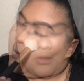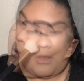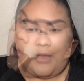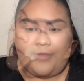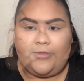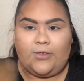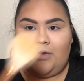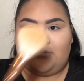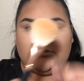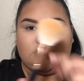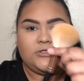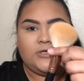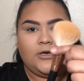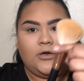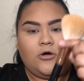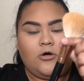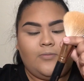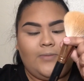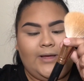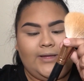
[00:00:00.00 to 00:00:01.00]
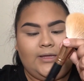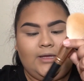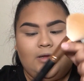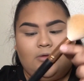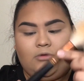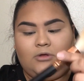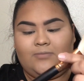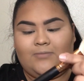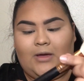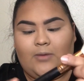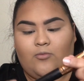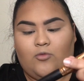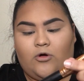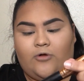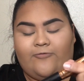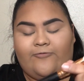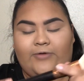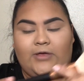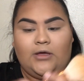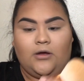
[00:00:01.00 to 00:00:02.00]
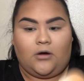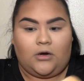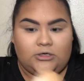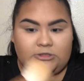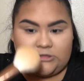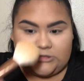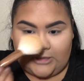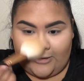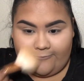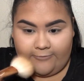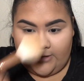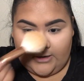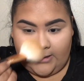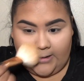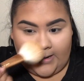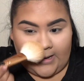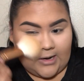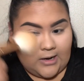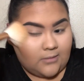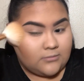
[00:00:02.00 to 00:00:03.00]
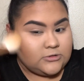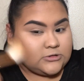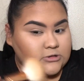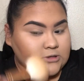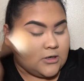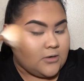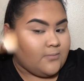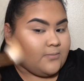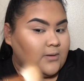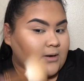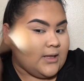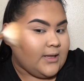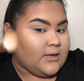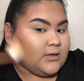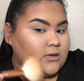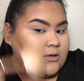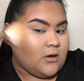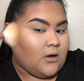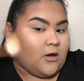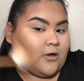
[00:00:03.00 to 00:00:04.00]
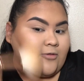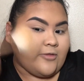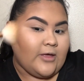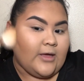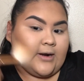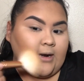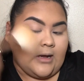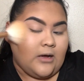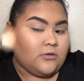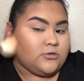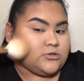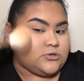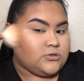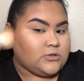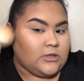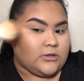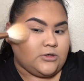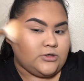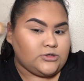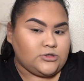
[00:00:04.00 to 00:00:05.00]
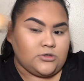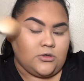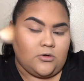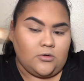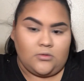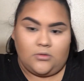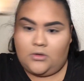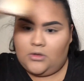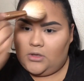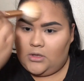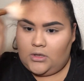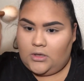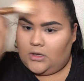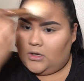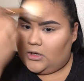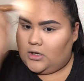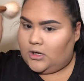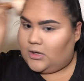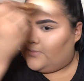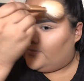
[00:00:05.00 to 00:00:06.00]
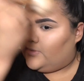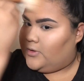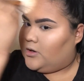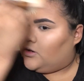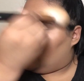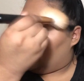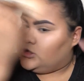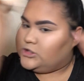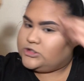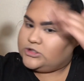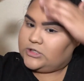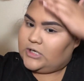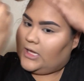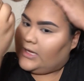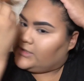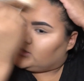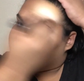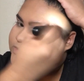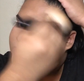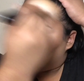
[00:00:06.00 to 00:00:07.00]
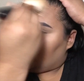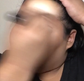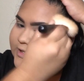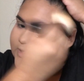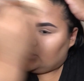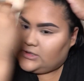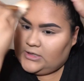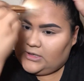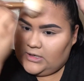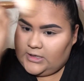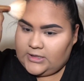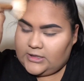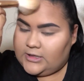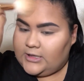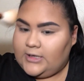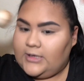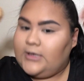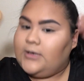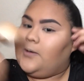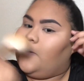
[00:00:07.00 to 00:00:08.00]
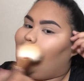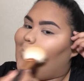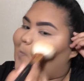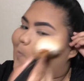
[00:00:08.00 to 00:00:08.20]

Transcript: And then I'm just gonna go back in with my Morphe R7 and I'm just gonna blend all that out so that there's no harsh lines or anything like that.